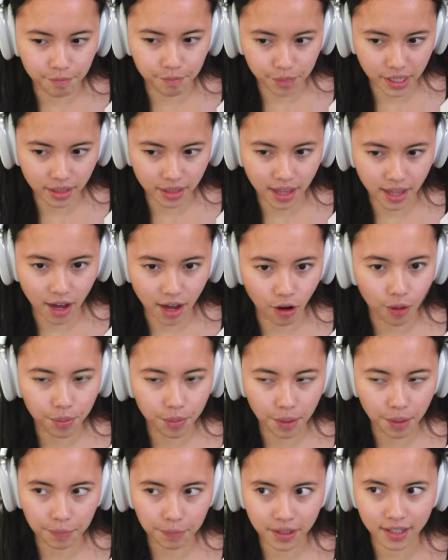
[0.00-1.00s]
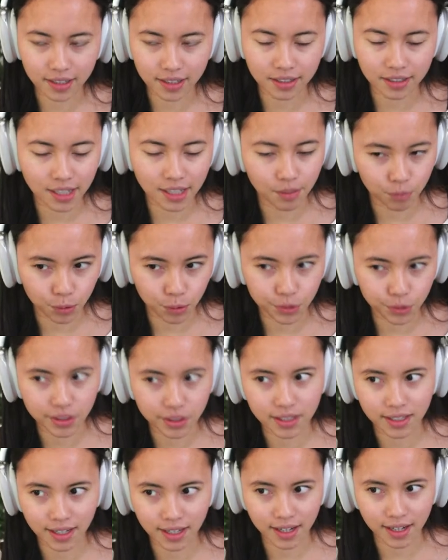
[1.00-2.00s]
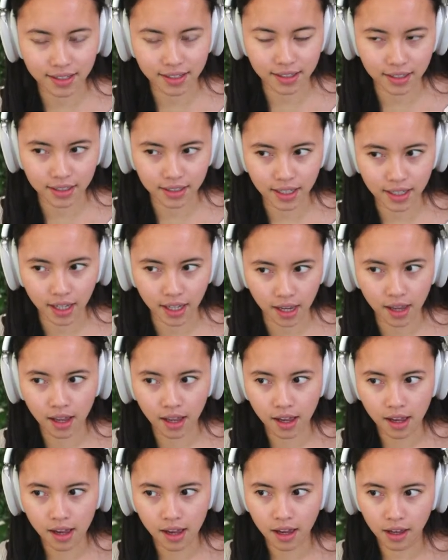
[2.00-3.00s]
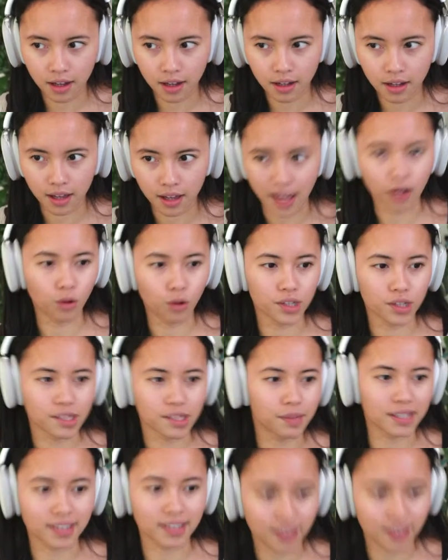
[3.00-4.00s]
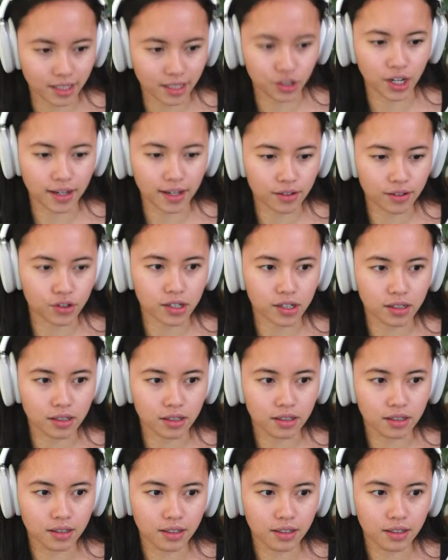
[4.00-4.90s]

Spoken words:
pick that up, apply the same rules as CI/CD, and automatically change it.